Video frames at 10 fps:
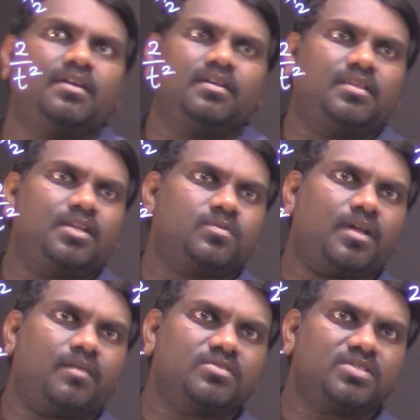That is why I
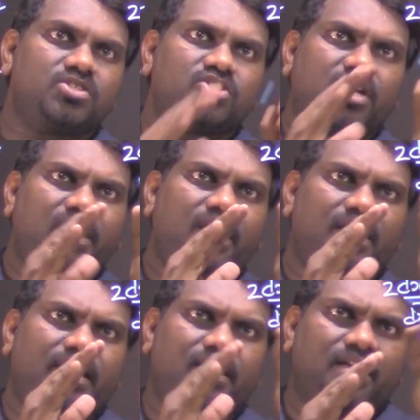was just checking,
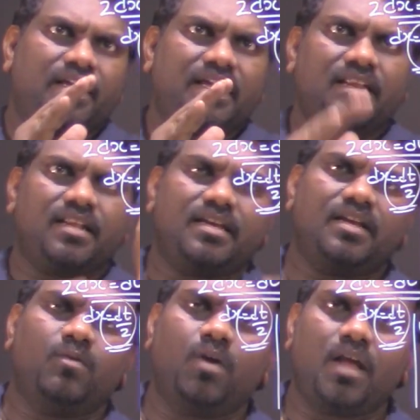like again and again,
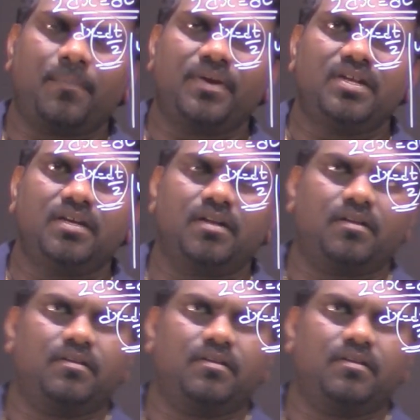what happened here.